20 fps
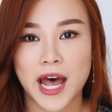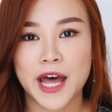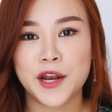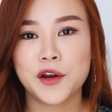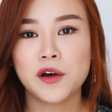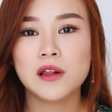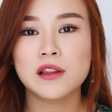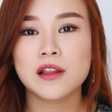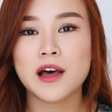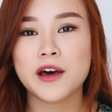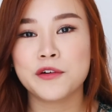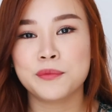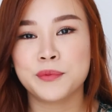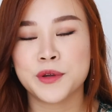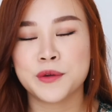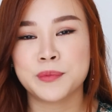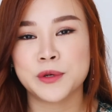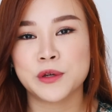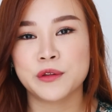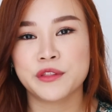I know a lot of
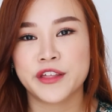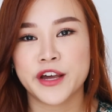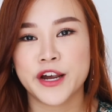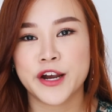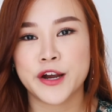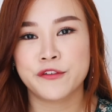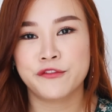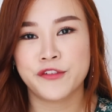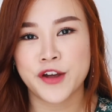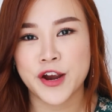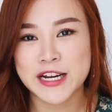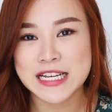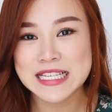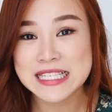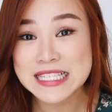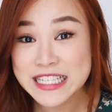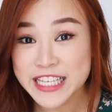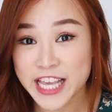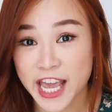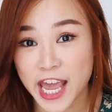people, they're very
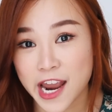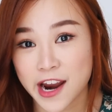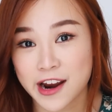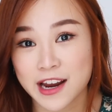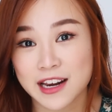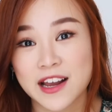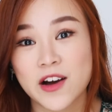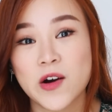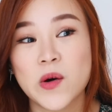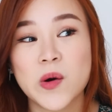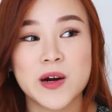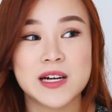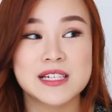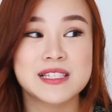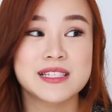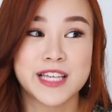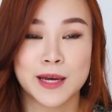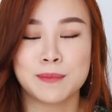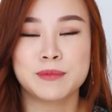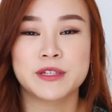scared or
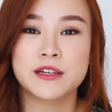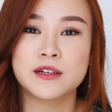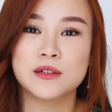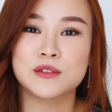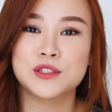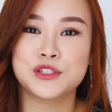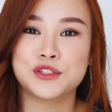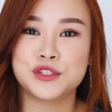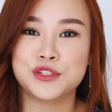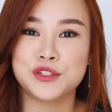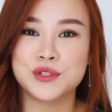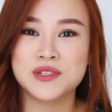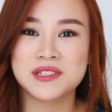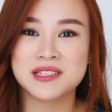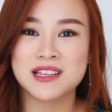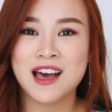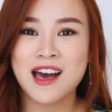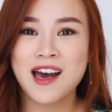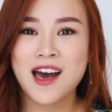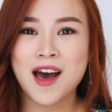skeptical to
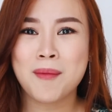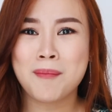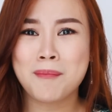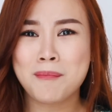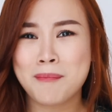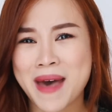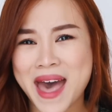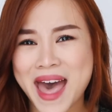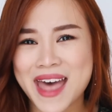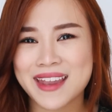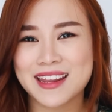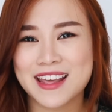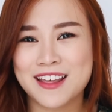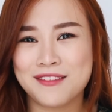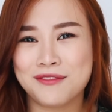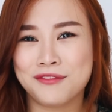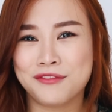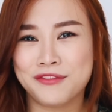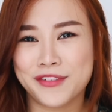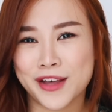use matte
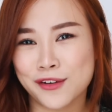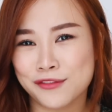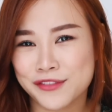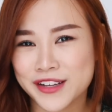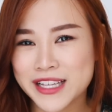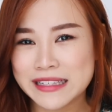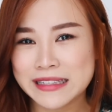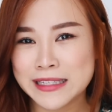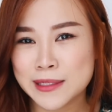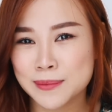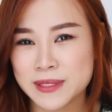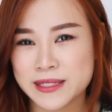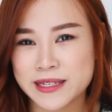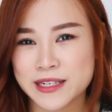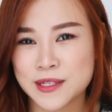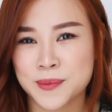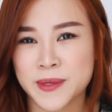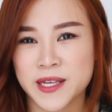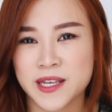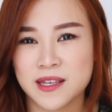and velvet
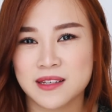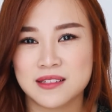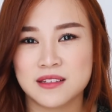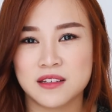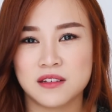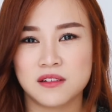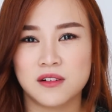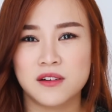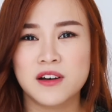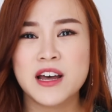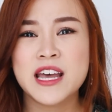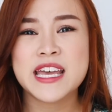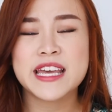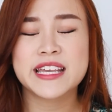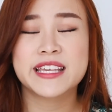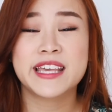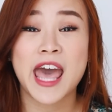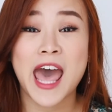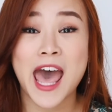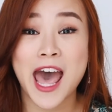lipsticks because it
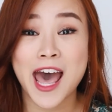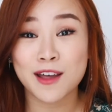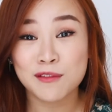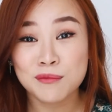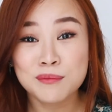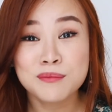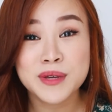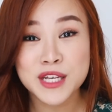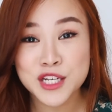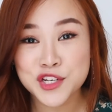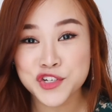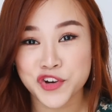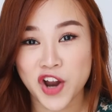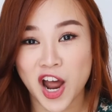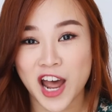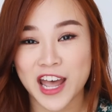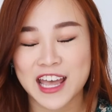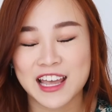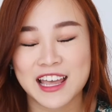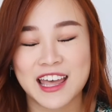can be
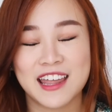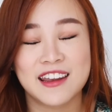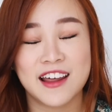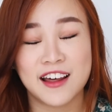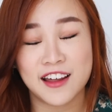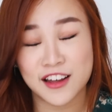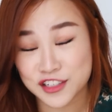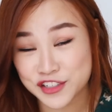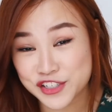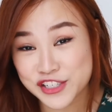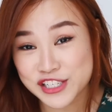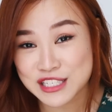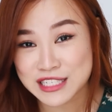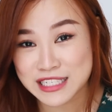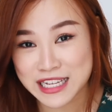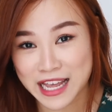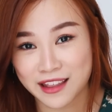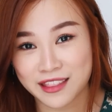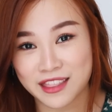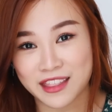drying, and I
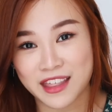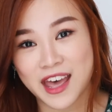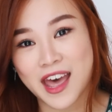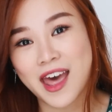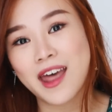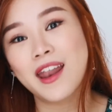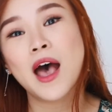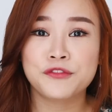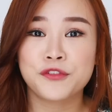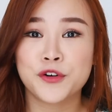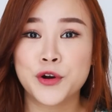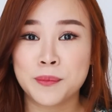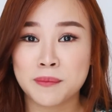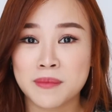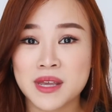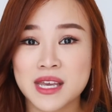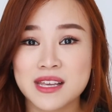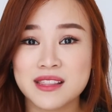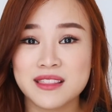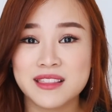understand that. For
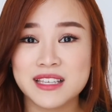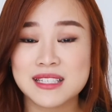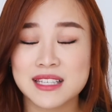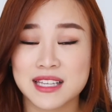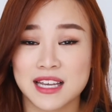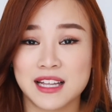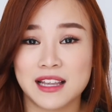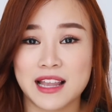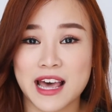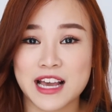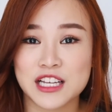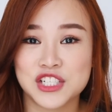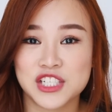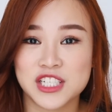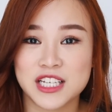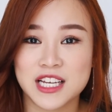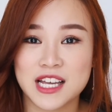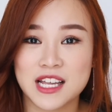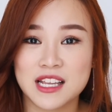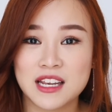me, this
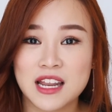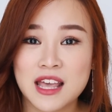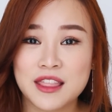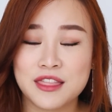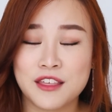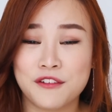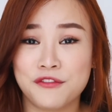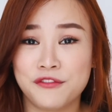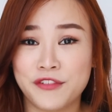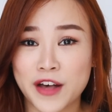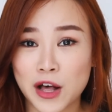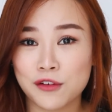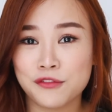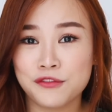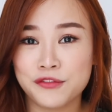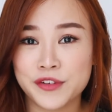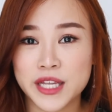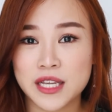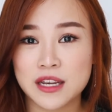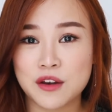collection, the
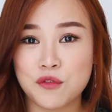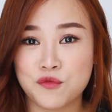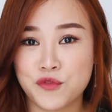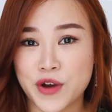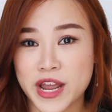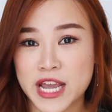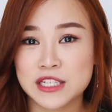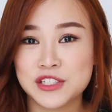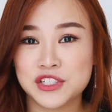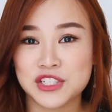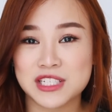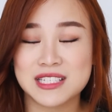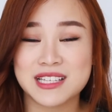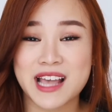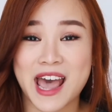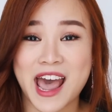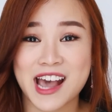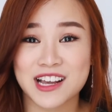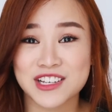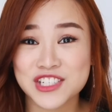velvet range is
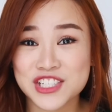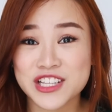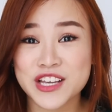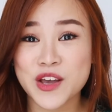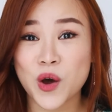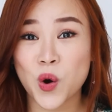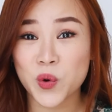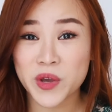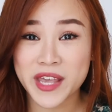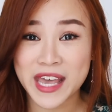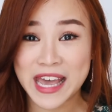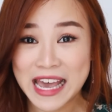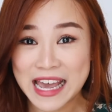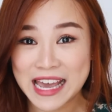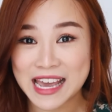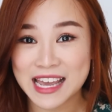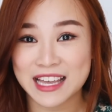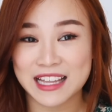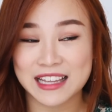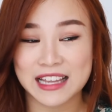actually
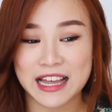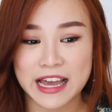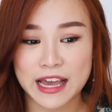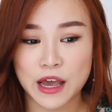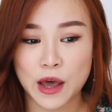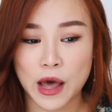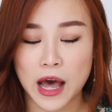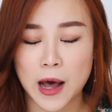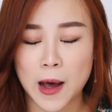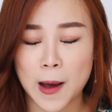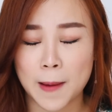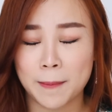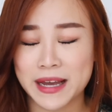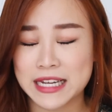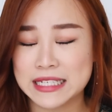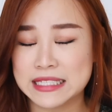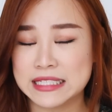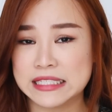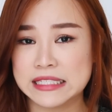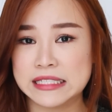okay. Like
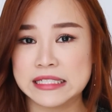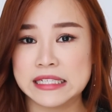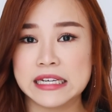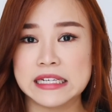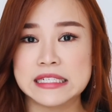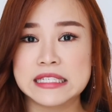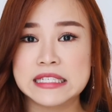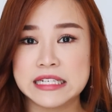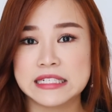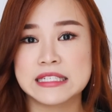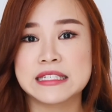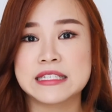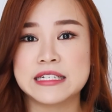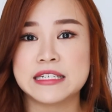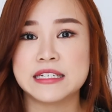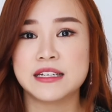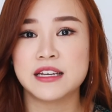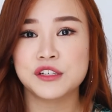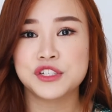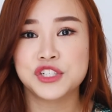I did a
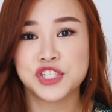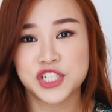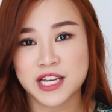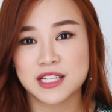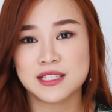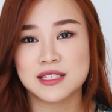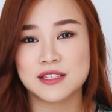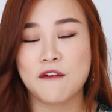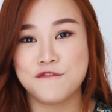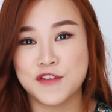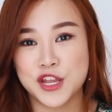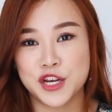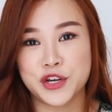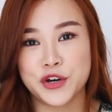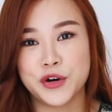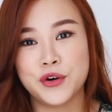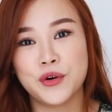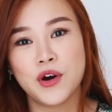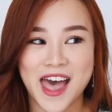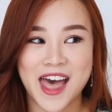60 shades
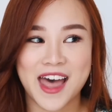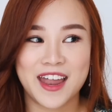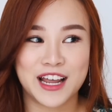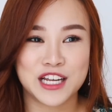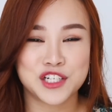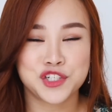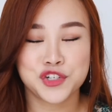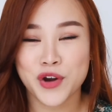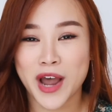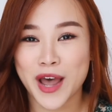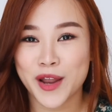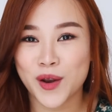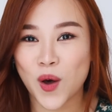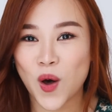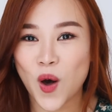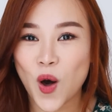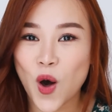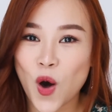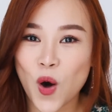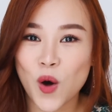video and I tried
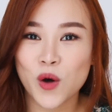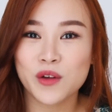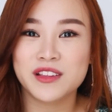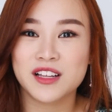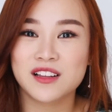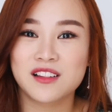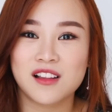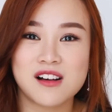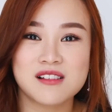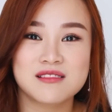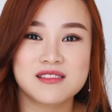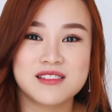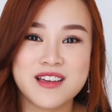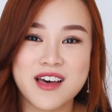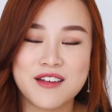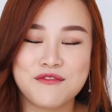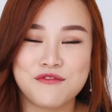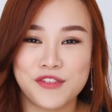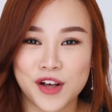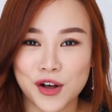all the glossy
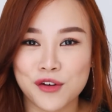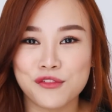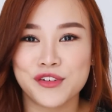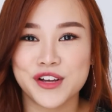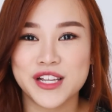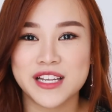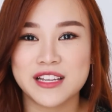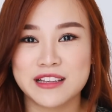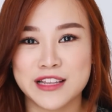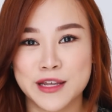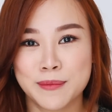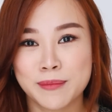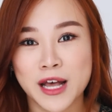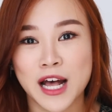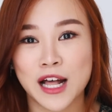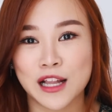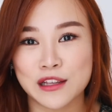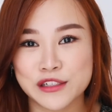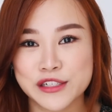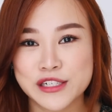and velvet lip
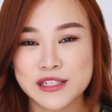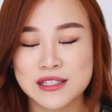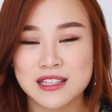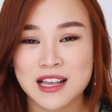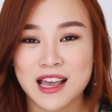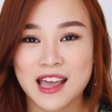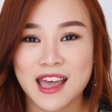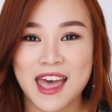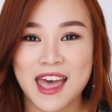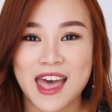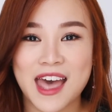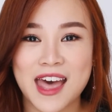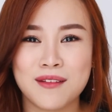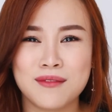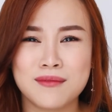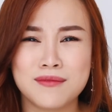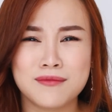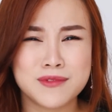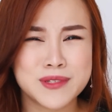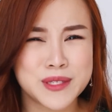colors, and
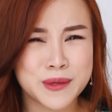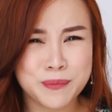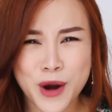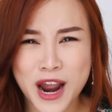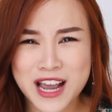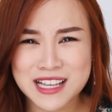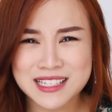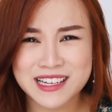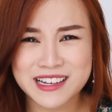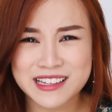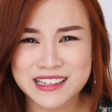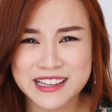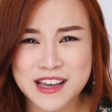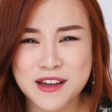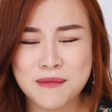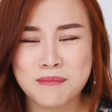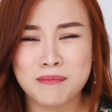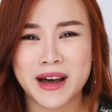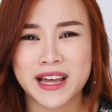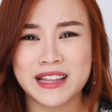
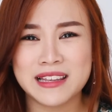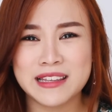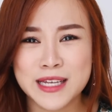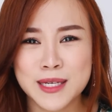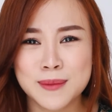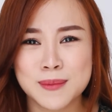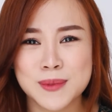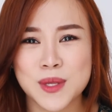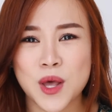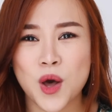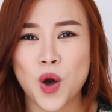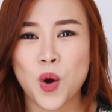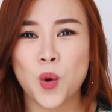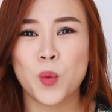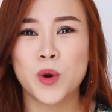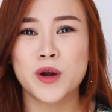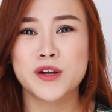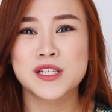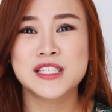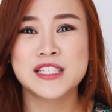surprisingly my lips
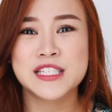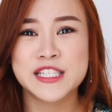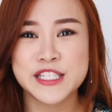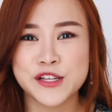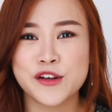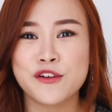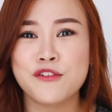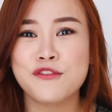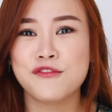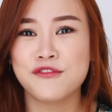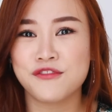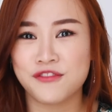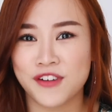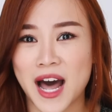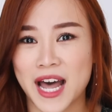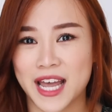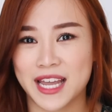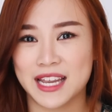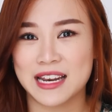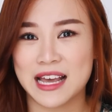were still
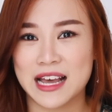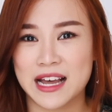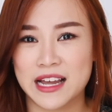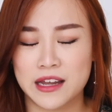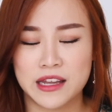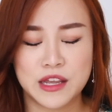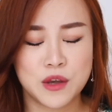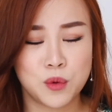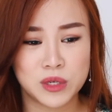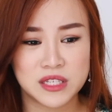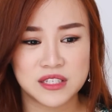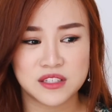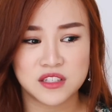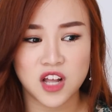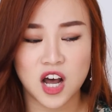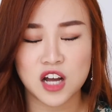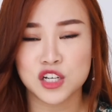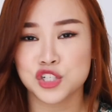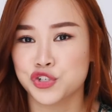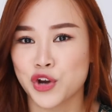fine. It was
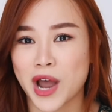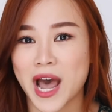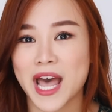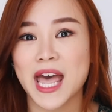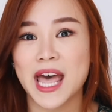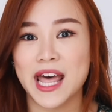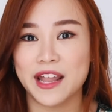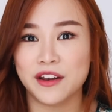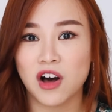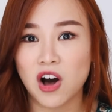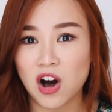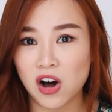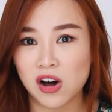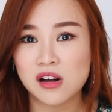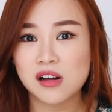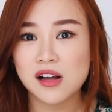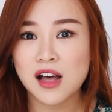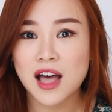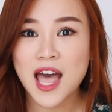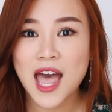not dry at
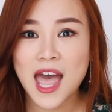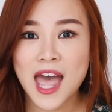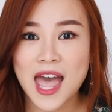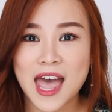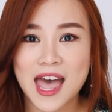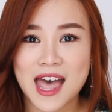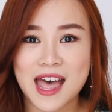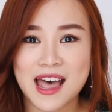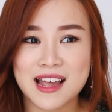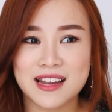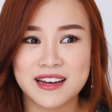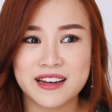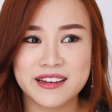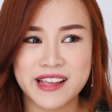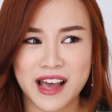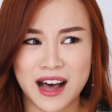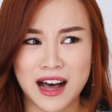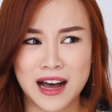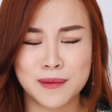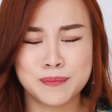all. And
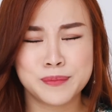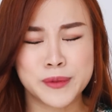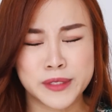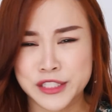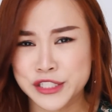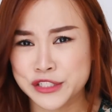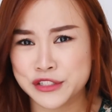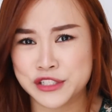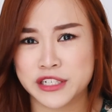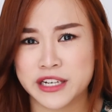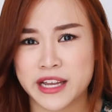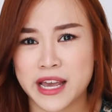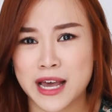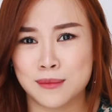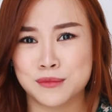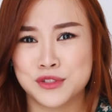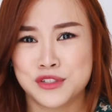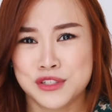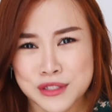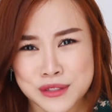yeah, up until today,
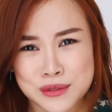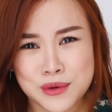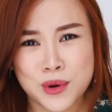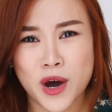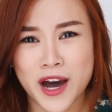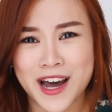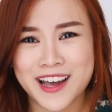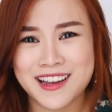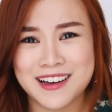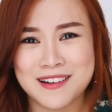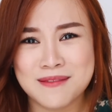I'm still quite